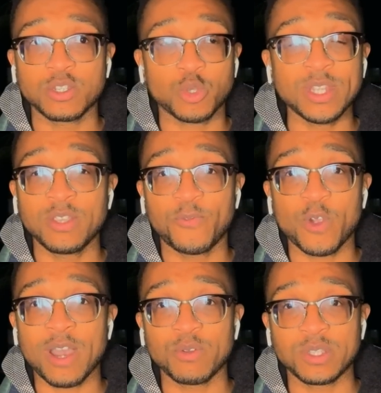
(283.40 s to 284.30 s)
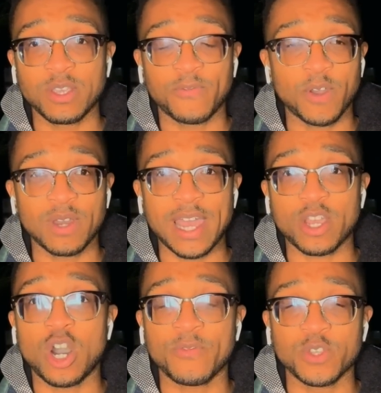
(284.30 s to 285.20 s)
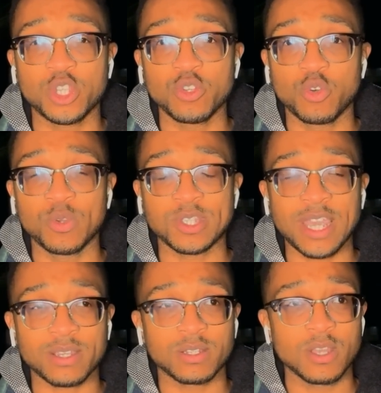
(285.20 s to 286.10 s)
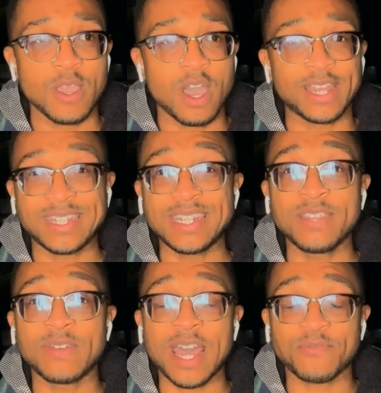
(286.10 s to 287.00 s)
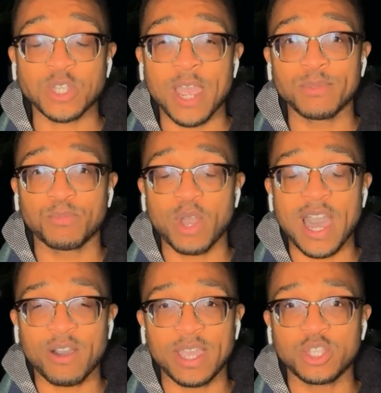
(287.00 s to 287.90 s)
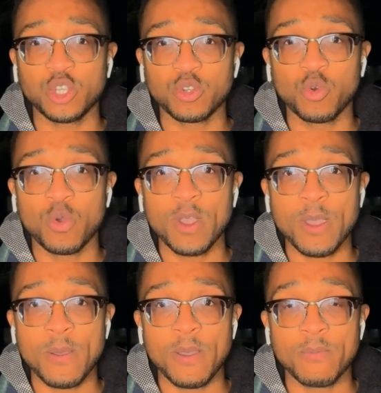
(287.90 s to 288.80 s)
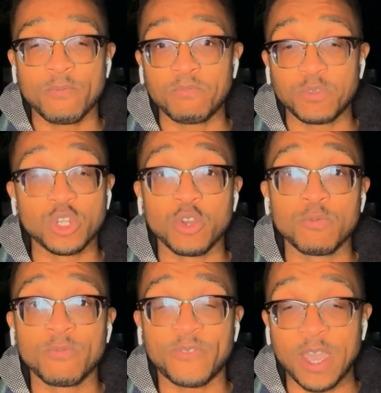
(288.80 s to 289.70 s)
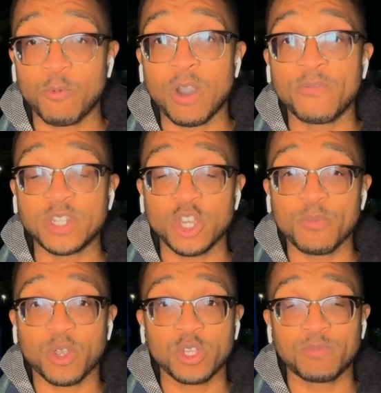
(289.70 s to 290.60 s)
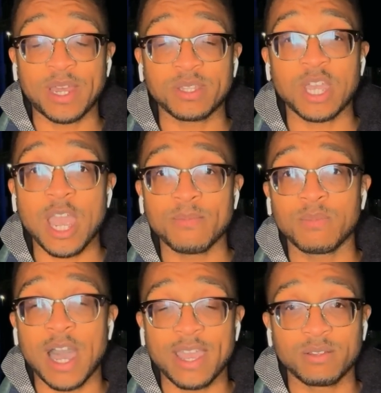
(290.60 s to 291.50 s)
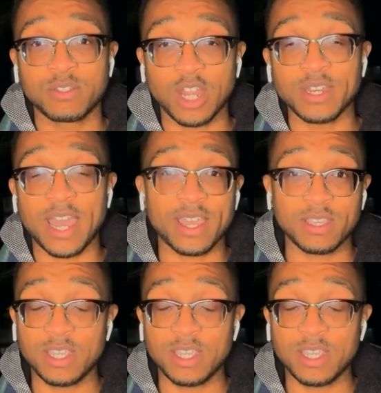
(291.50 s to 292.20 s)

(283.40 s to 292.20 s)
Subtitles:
24 hours, it felt like, after Tuchel was sacked. I didn't even have time to put out a Tuchel, farewell video, because by the time I had done that,